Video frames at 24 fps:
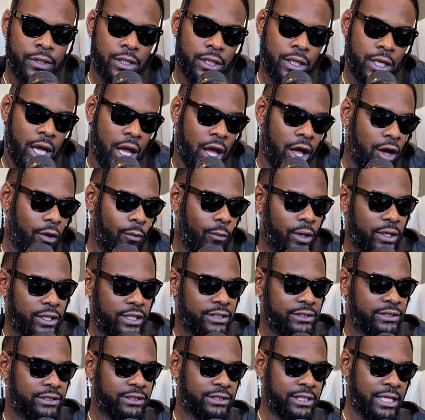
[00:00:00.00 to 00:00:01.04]
I don't want this
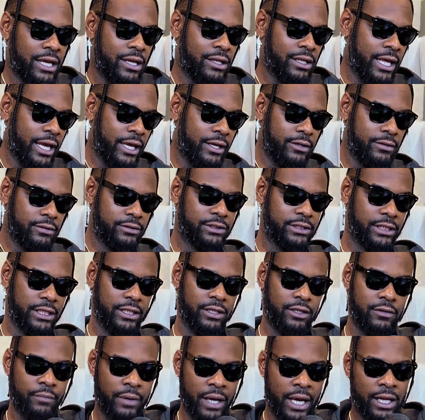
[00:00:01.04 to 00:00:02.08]
to sound to
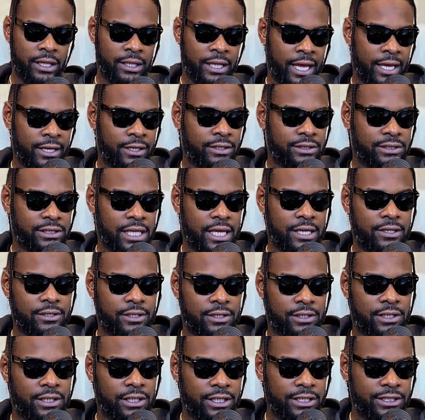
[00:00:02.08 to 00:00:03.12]
anybody it's like a
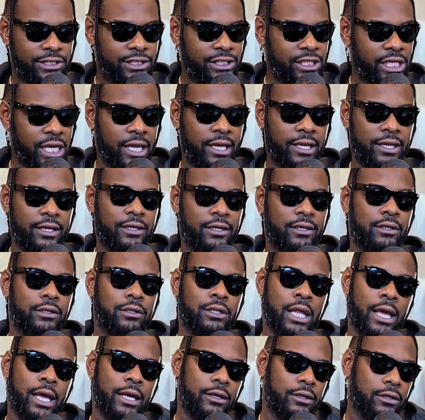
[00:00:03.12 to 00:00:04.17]
cliche,
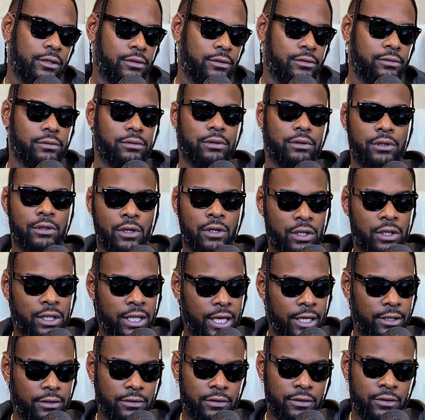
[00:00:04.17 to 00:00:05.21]
all
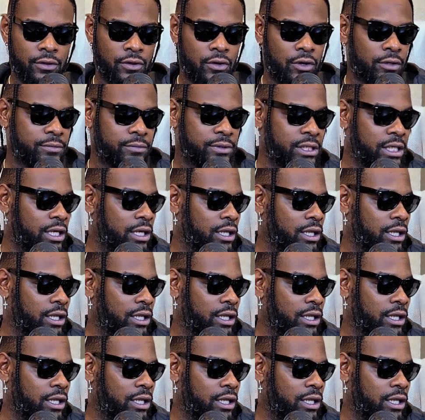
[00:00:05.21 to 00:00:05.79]
that. You know what I'm saying?